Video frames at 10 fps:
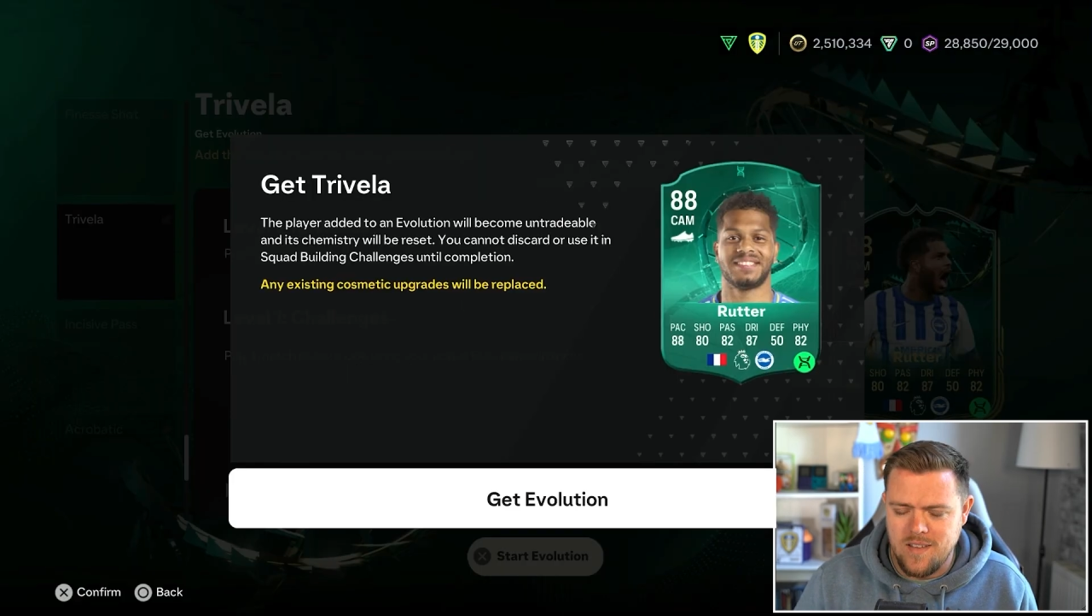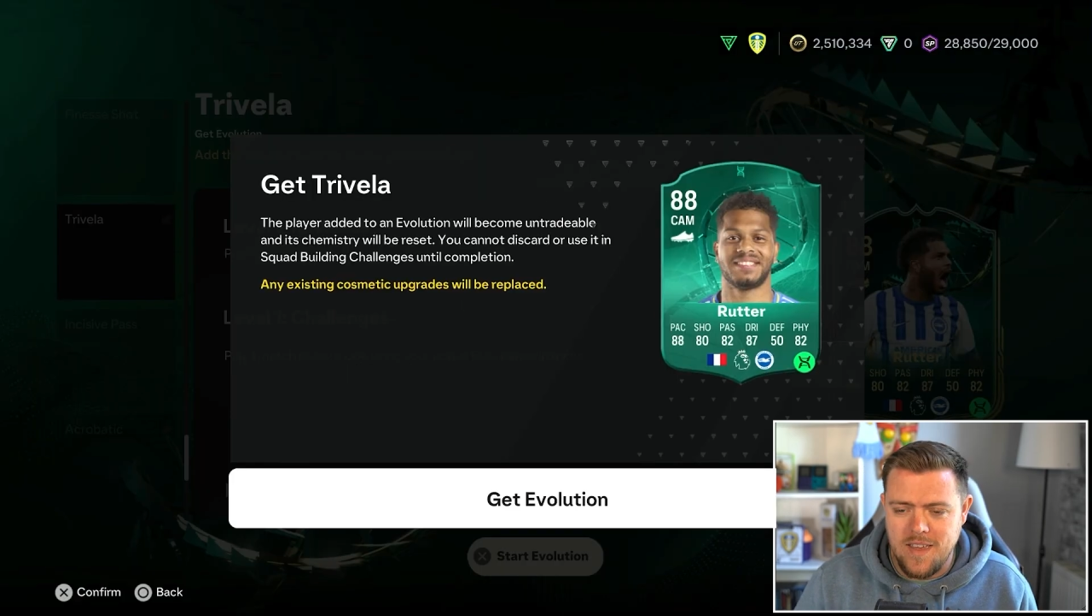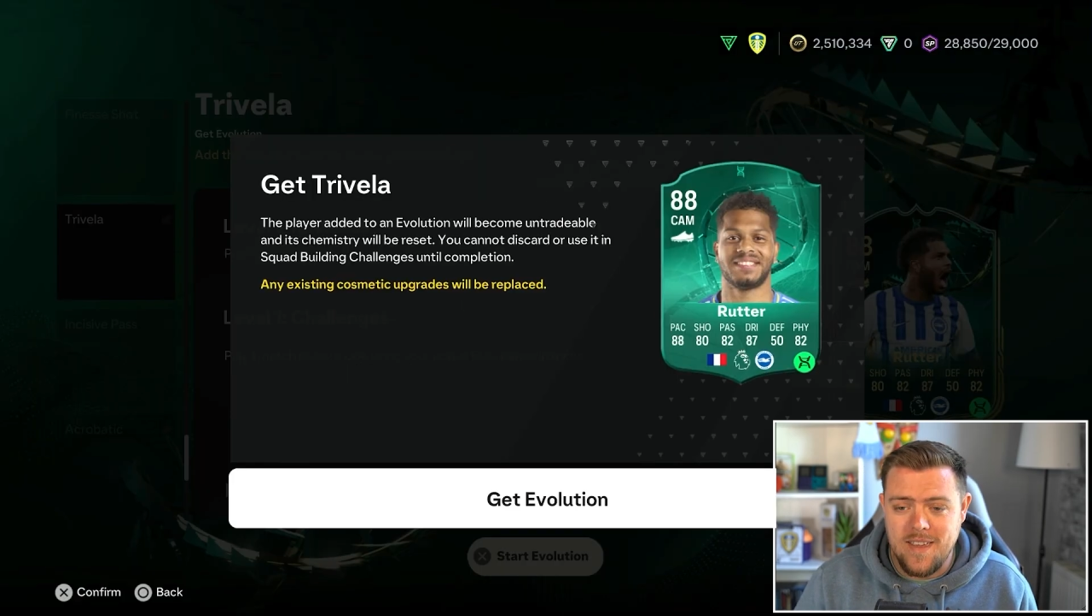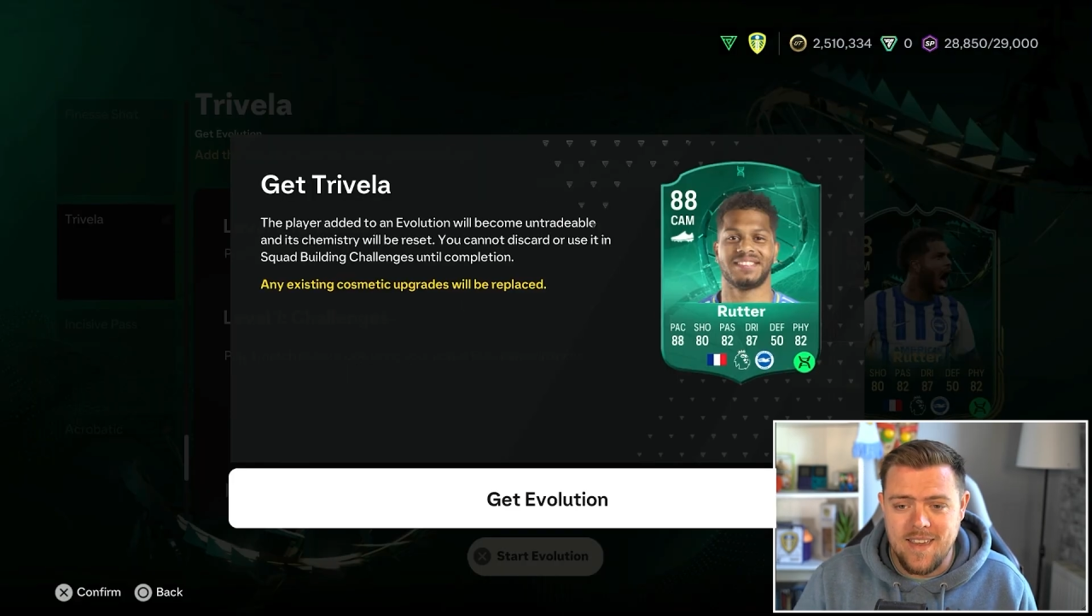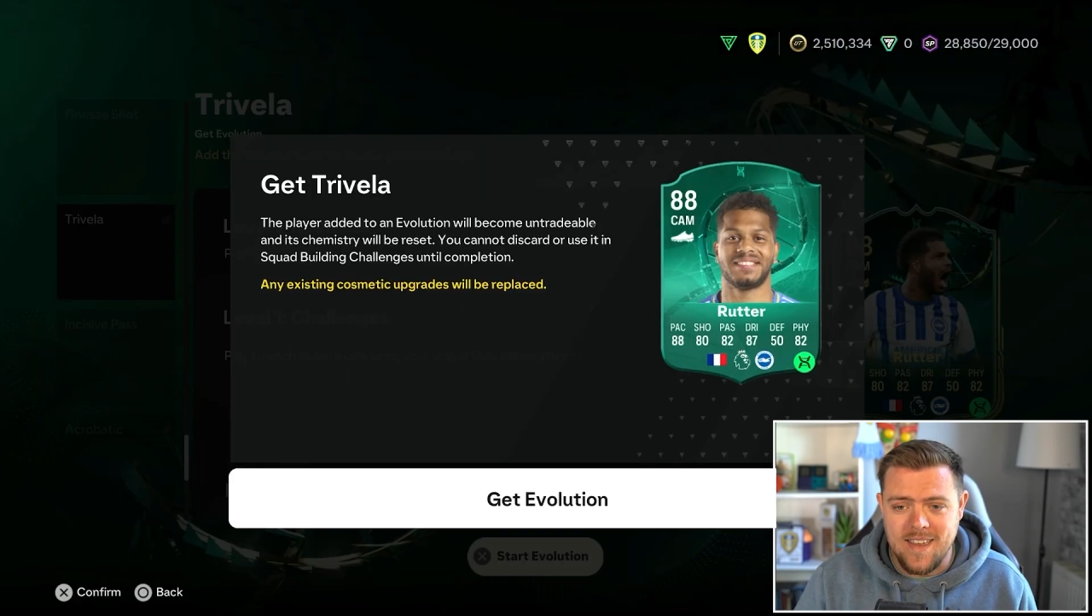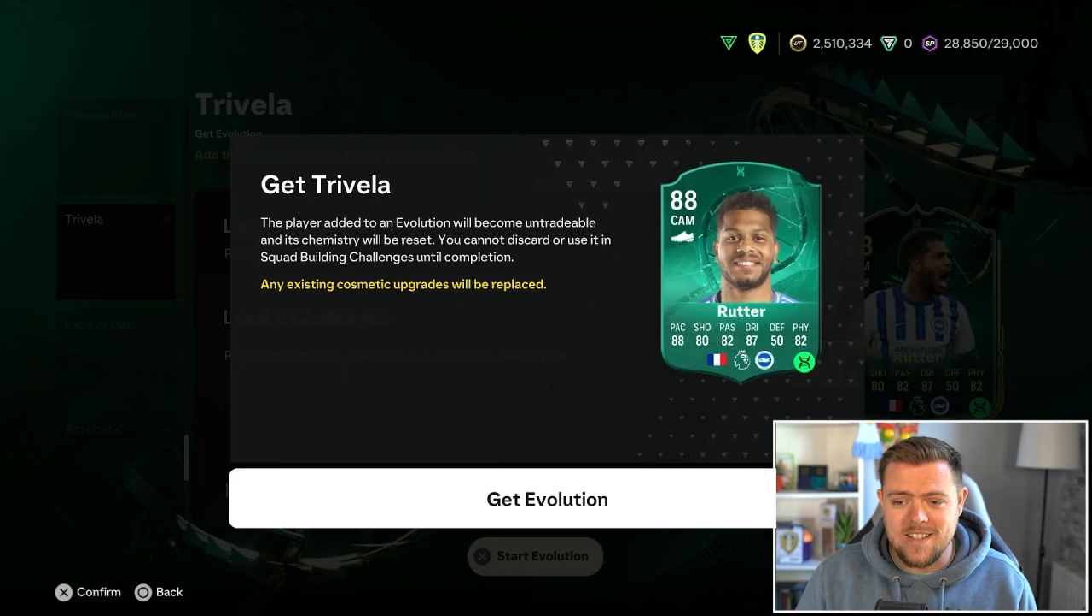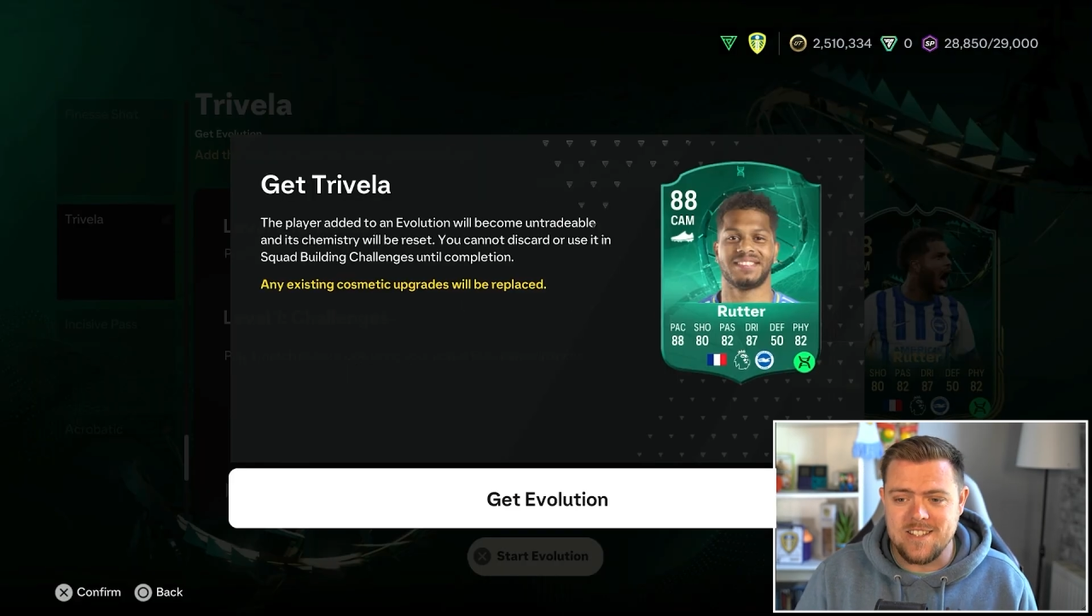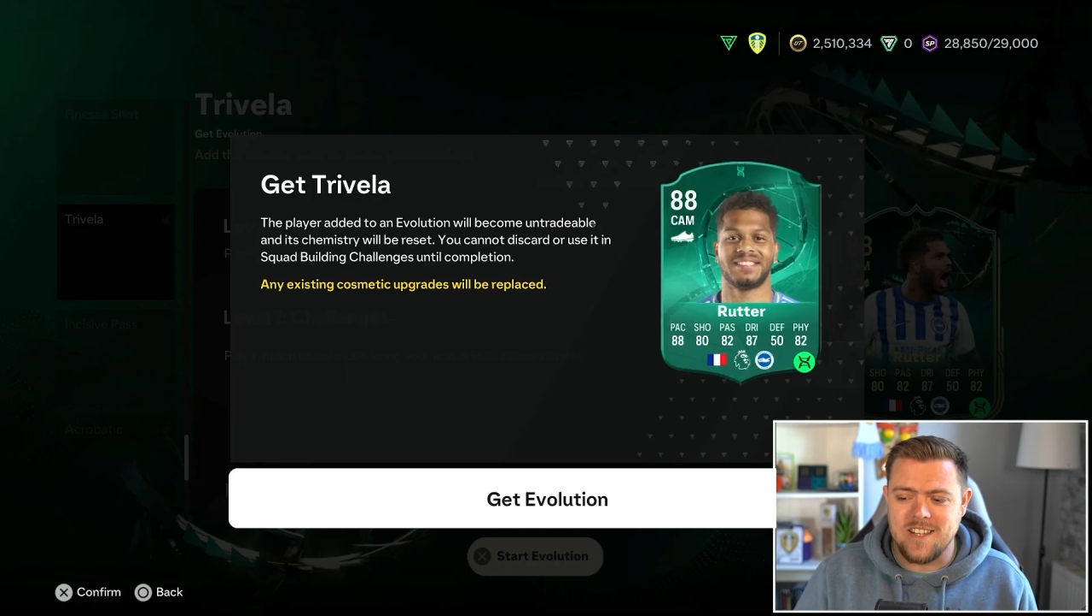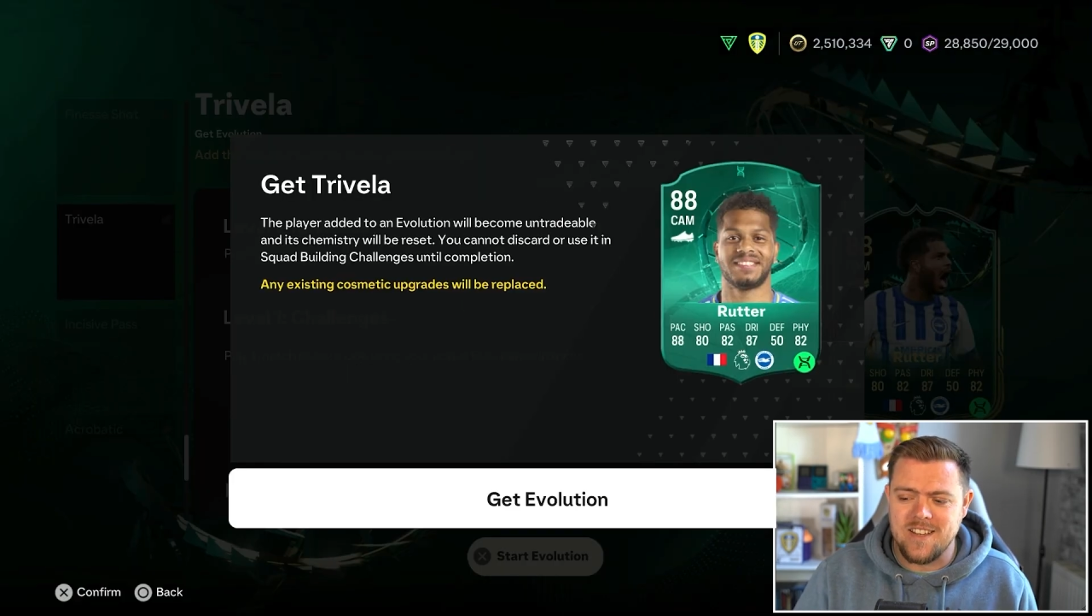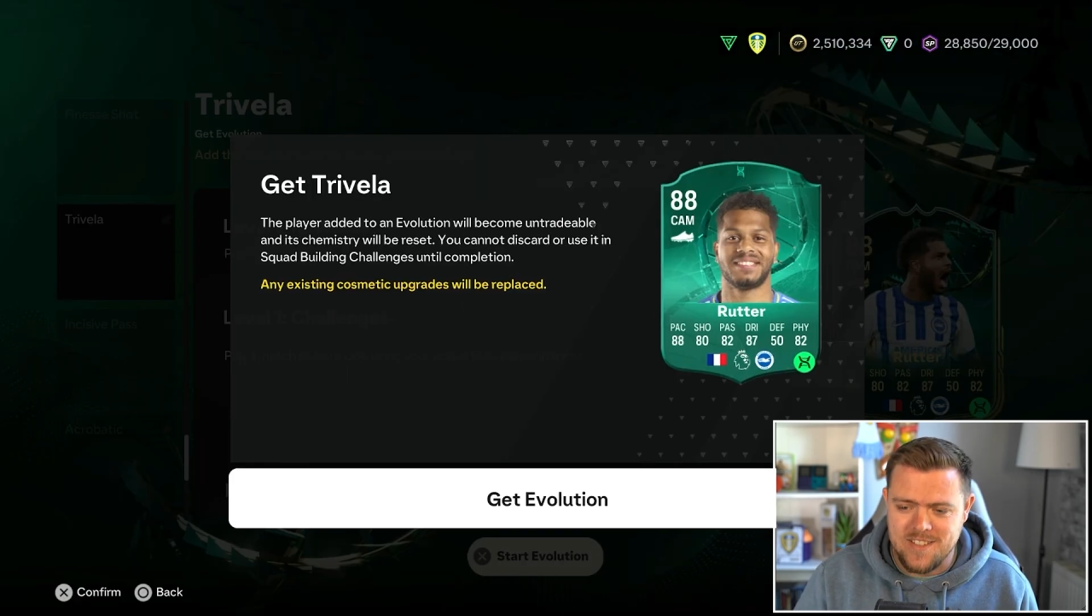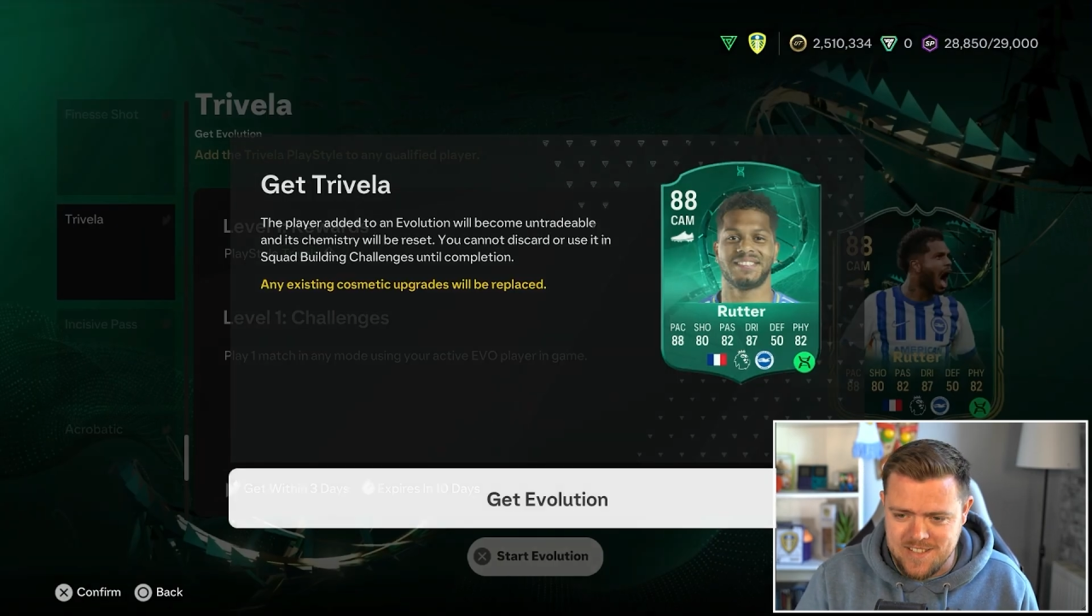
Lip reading: He is